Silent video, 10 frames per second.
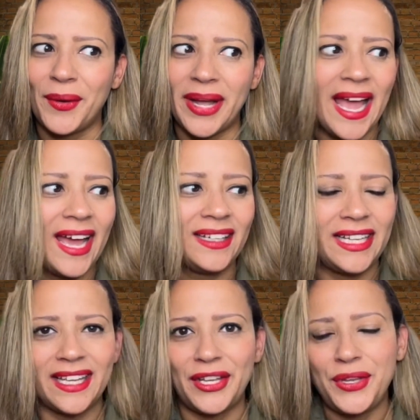I had
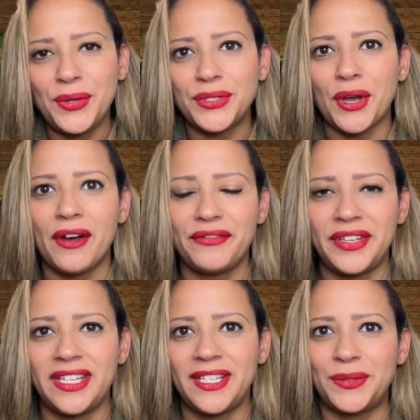like a huge
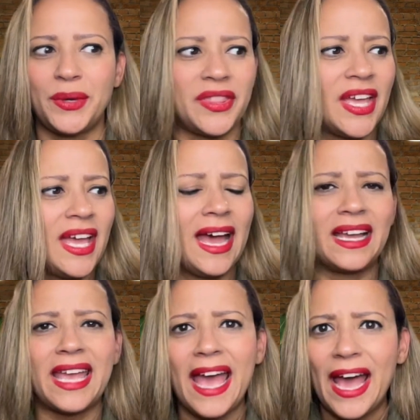office with a
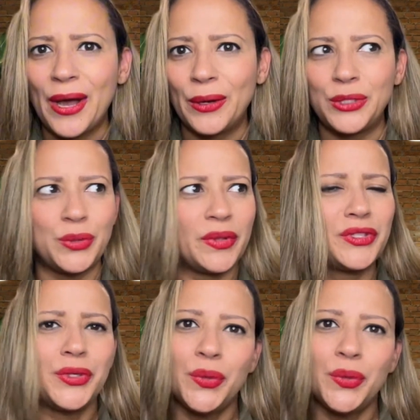couch with 2